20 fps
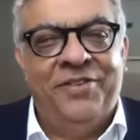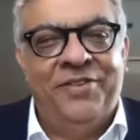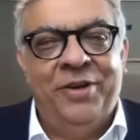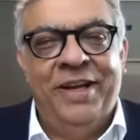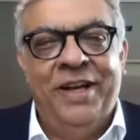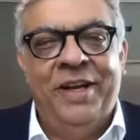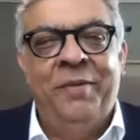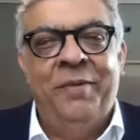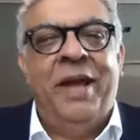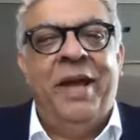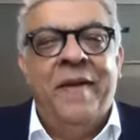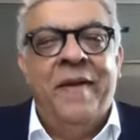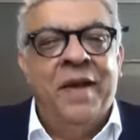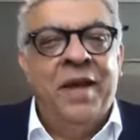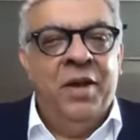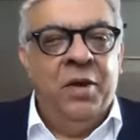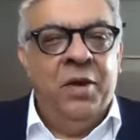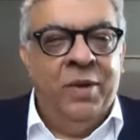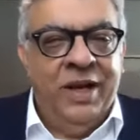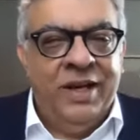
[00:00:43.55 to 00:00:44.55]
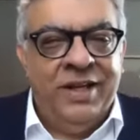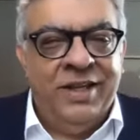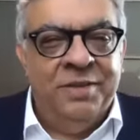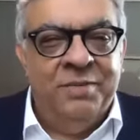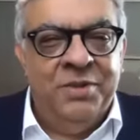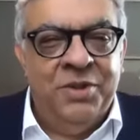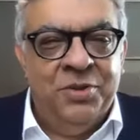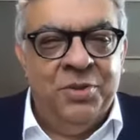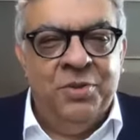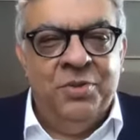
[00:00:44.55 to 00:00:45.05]
So anyway,
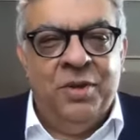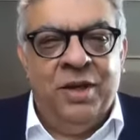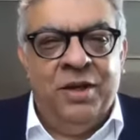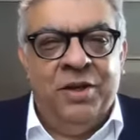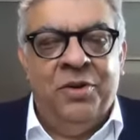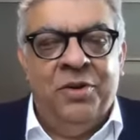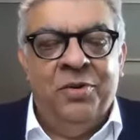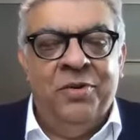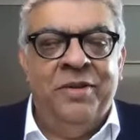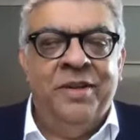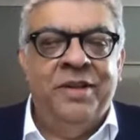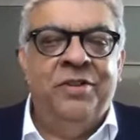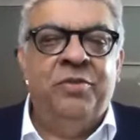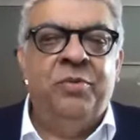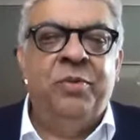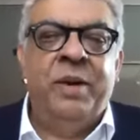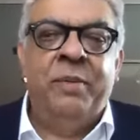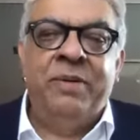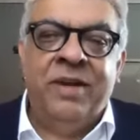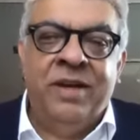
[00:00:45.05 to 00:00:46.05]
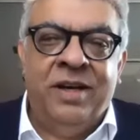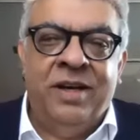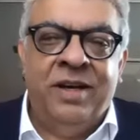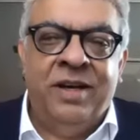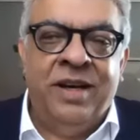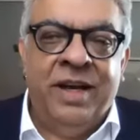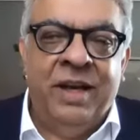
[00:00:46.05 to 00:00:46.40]
welcome to this webinar.